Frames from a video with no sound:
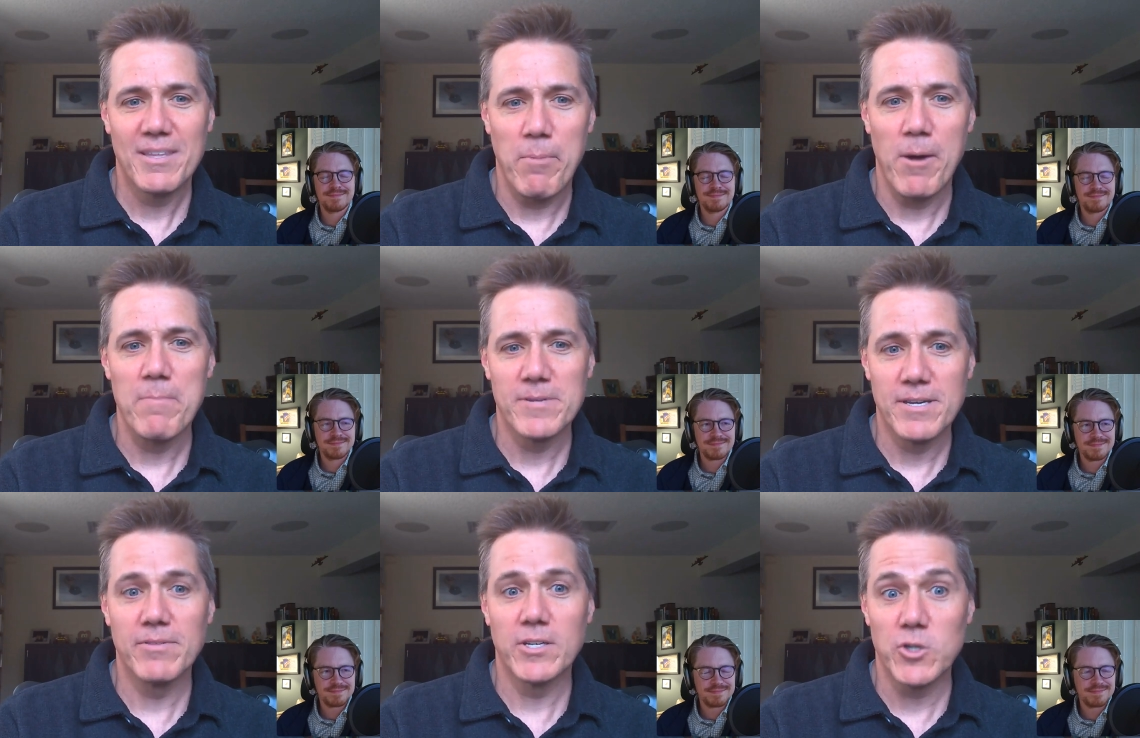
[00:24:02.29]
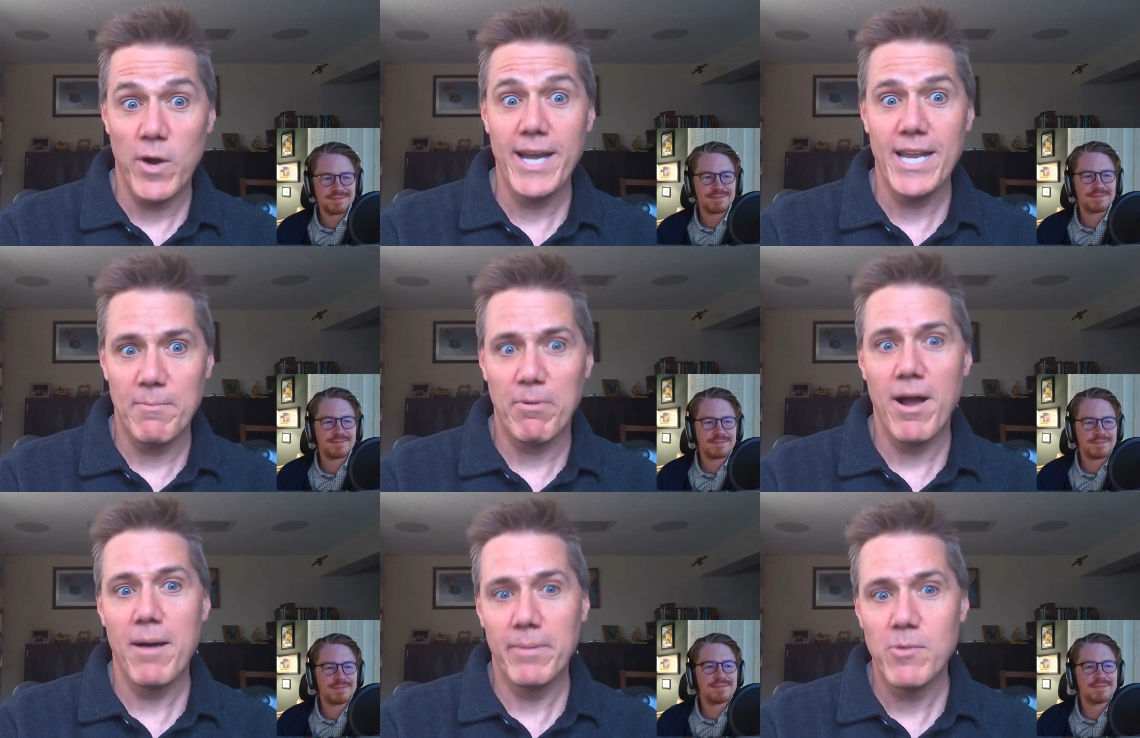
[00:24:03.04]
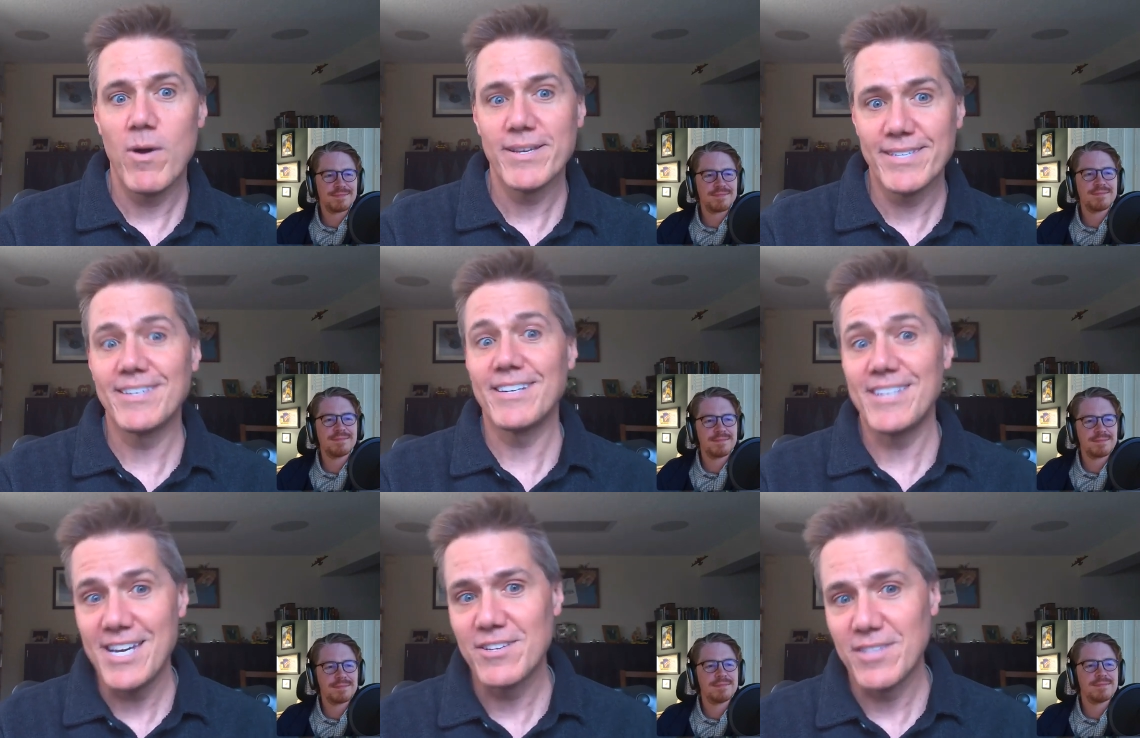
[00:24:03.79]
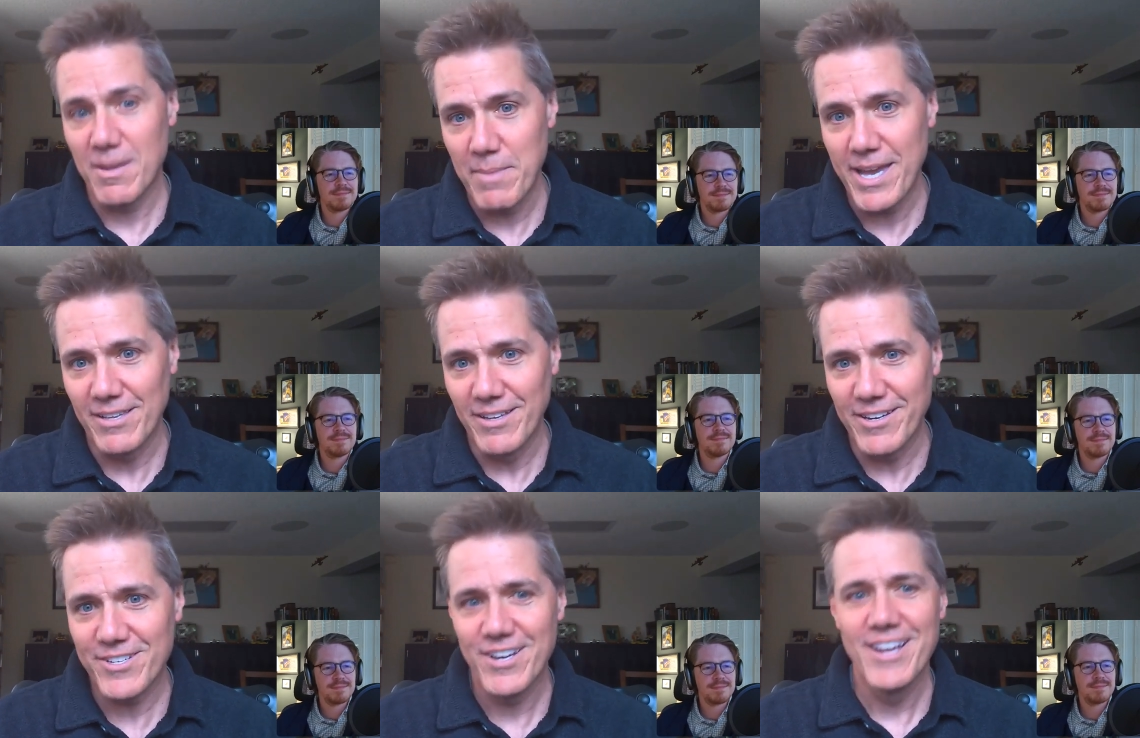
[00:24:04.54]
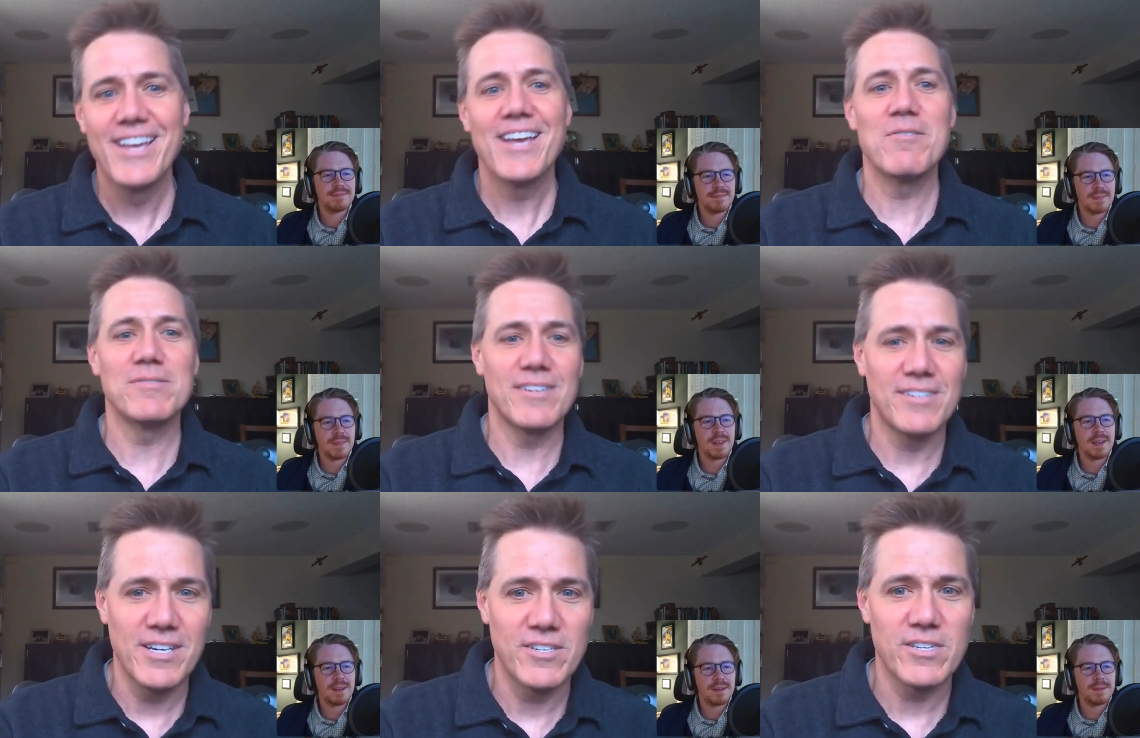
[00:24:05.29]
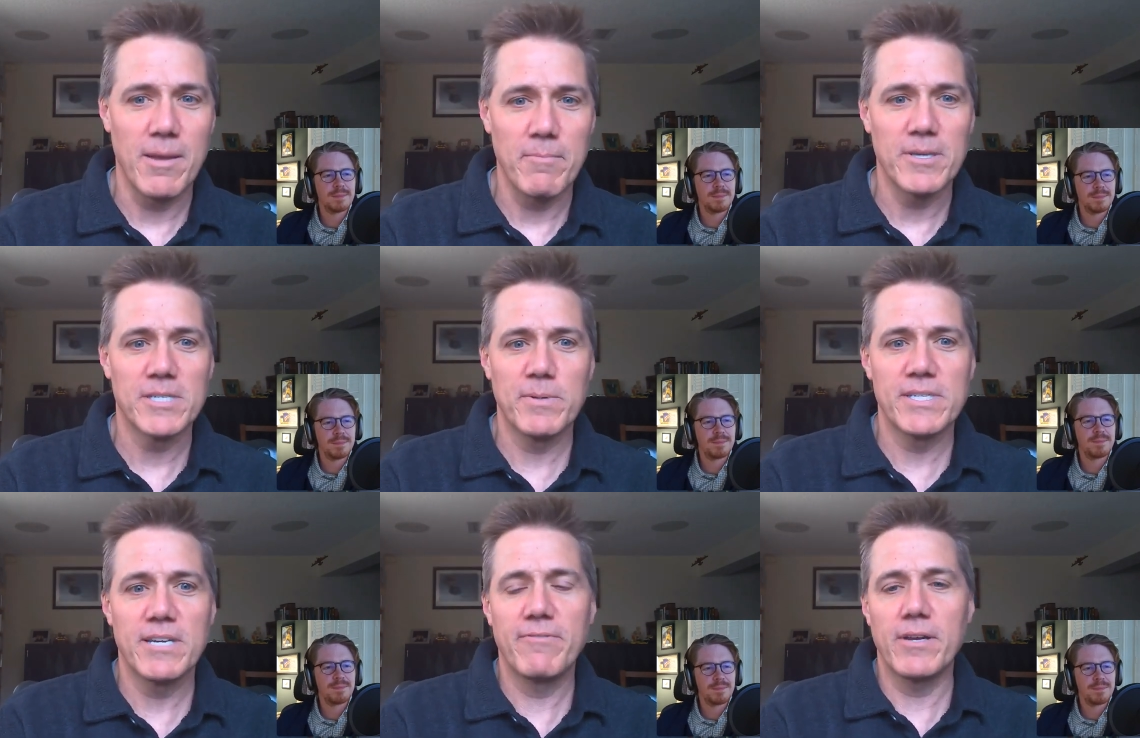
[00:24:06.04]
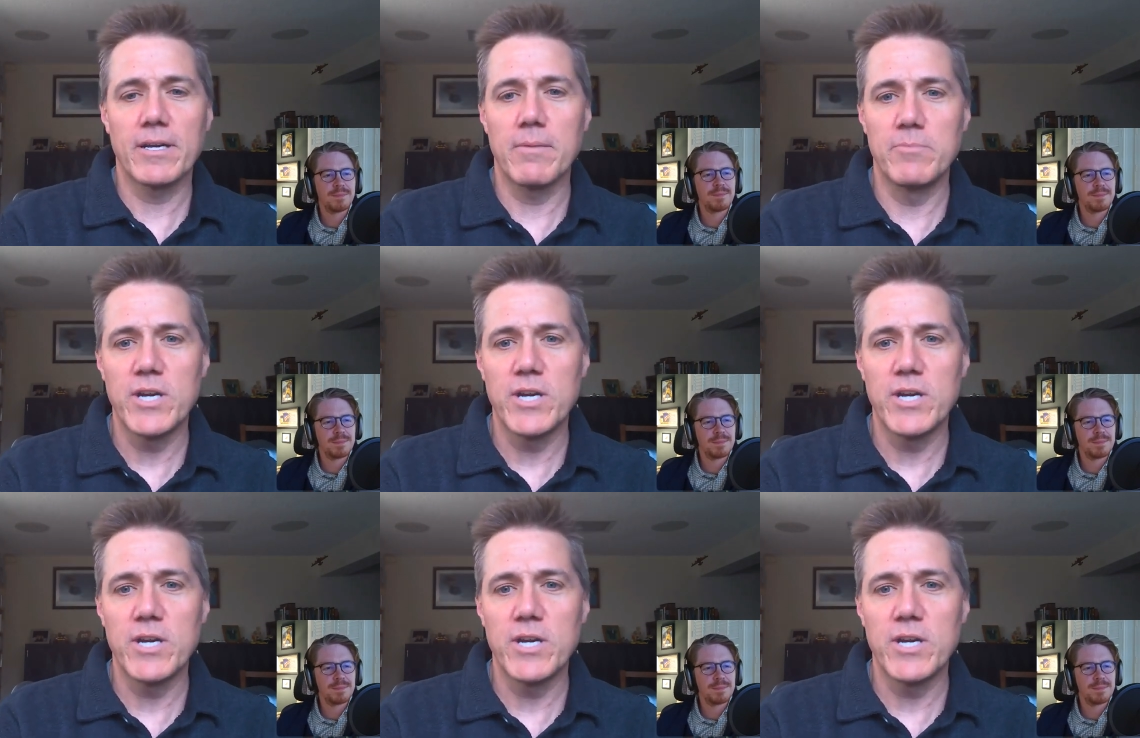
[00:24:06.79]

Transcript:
Speaker 1: the purpose of the training probably wasn't to teach them English. It was to teach them a specific